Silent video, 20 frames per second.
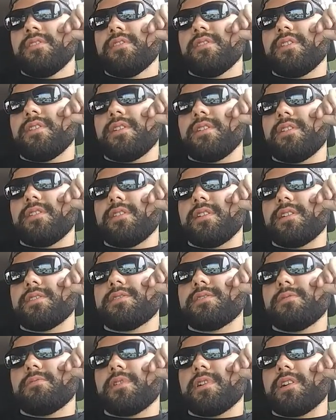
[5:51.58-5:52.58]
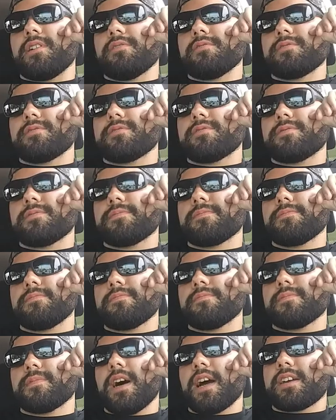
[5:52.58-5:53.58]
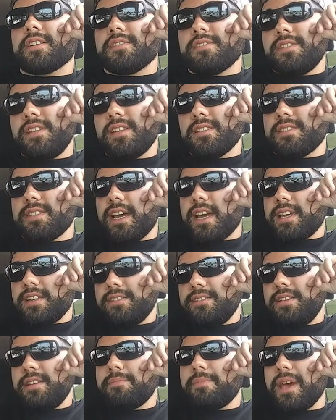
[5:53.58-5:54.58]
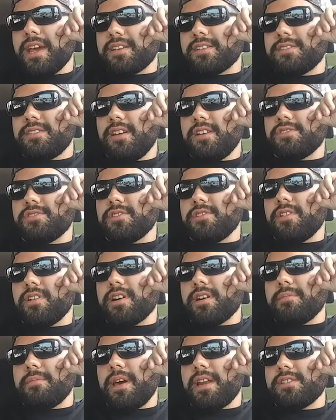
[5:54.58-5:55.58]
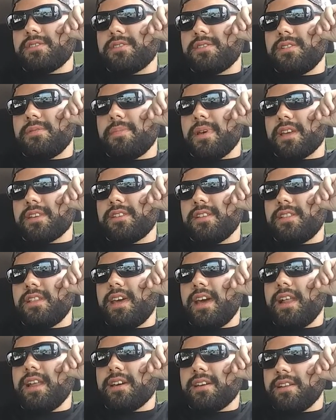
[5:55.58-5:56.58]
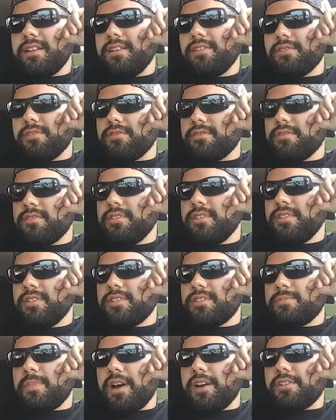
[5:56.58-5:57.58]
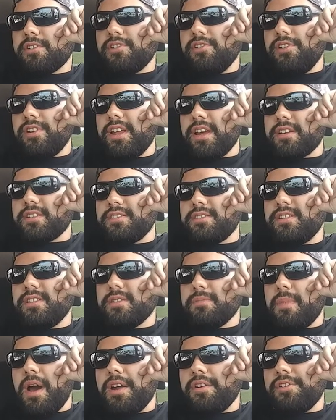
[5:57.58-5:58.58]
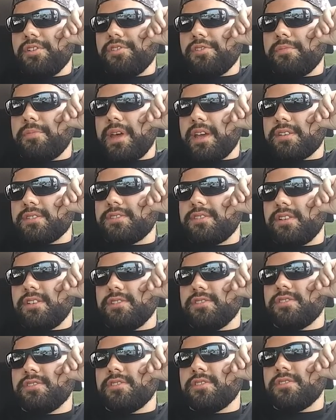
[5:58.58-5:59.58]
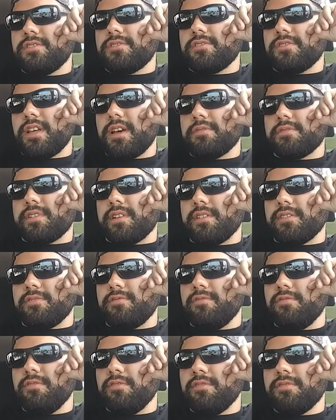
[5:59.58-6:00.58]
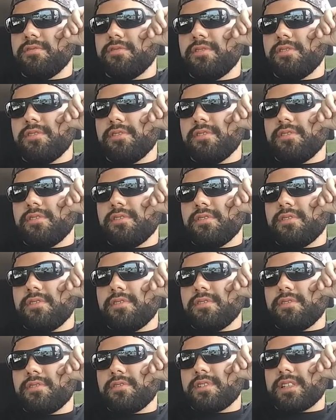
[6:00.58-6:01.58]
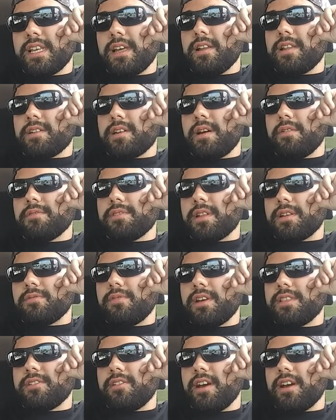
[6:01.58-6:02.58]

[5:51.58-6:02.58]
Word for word: And let's see what else. I can see inside. I can see backstage, though. I managed to see backstage. They had, like, a little spot curtain. I could see the monitor backstage, so that was kind of cool. Because I, like, I was, like, right there.